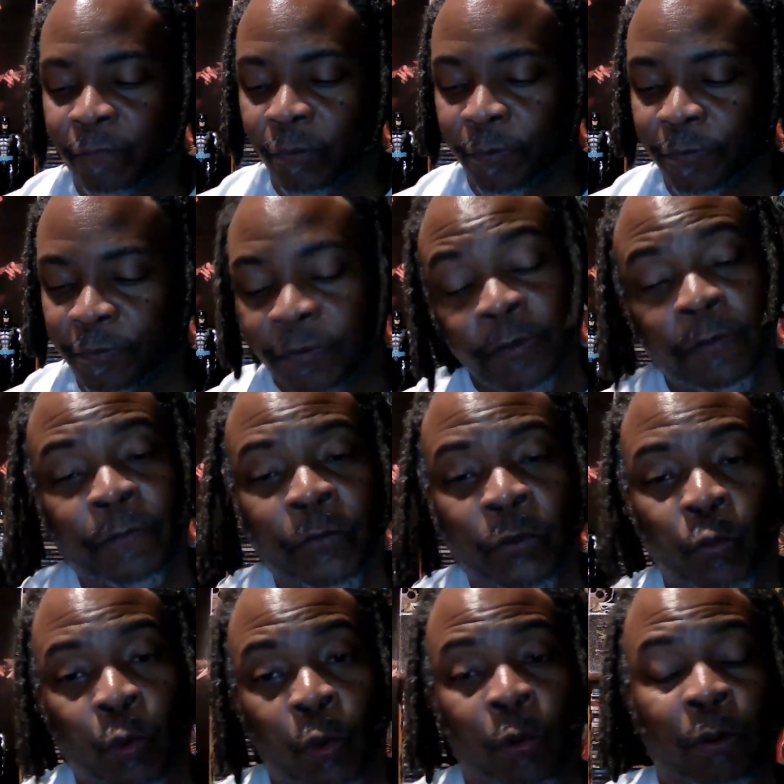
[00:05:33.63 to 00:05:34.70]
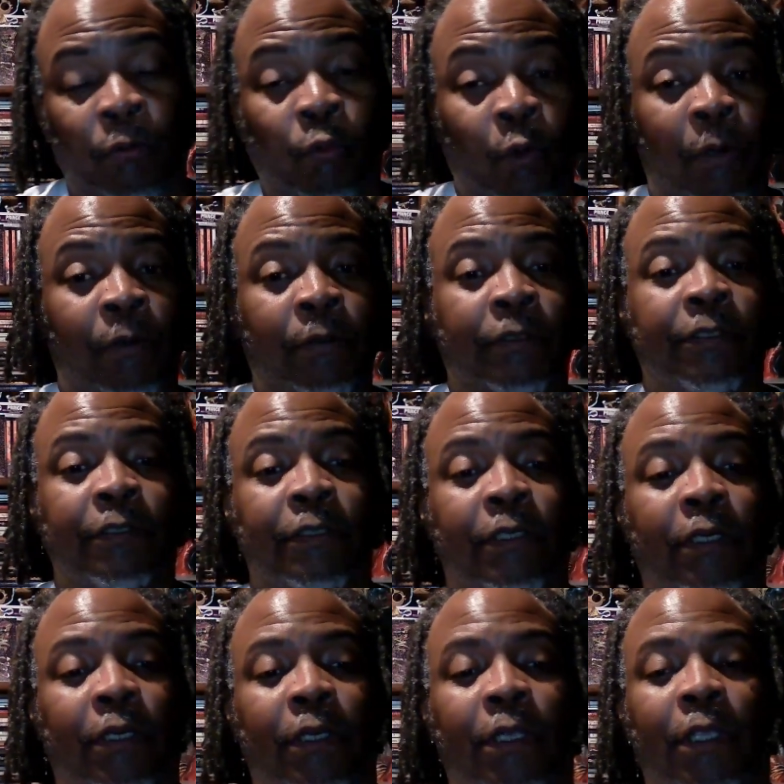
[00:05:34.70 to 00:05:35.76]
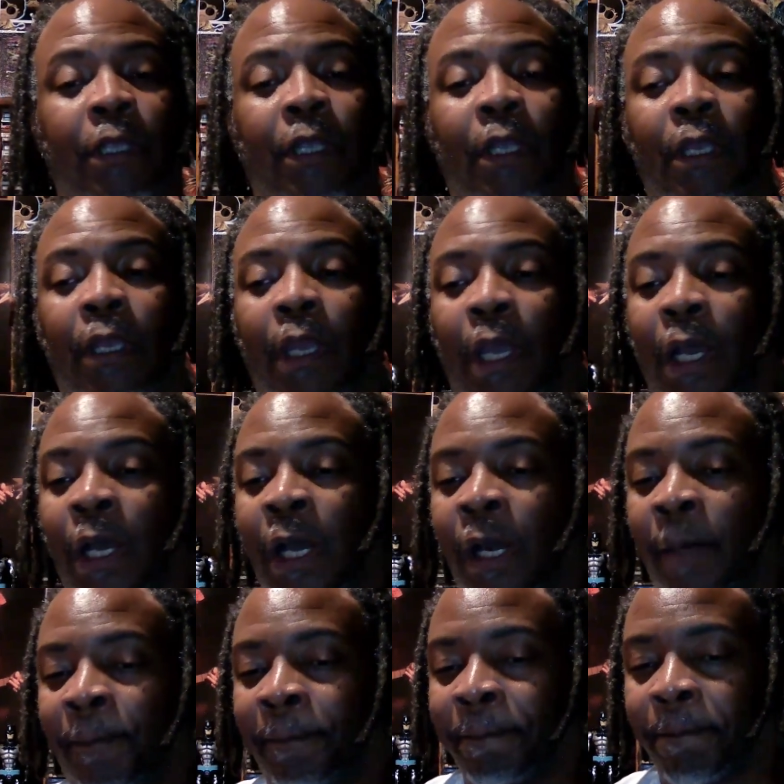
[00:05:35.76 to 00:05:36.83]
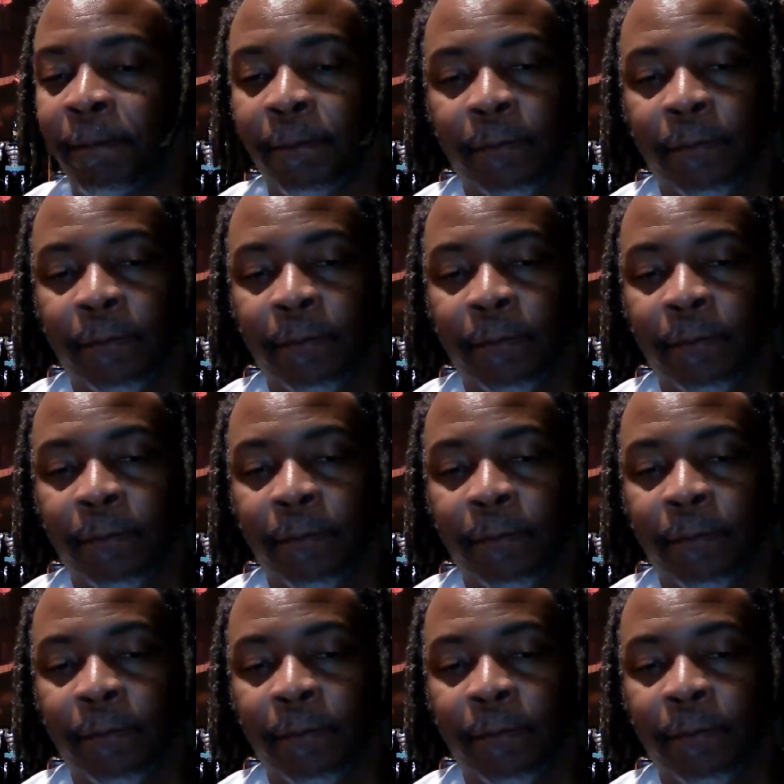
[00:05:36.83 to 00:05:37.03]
for Civil War work.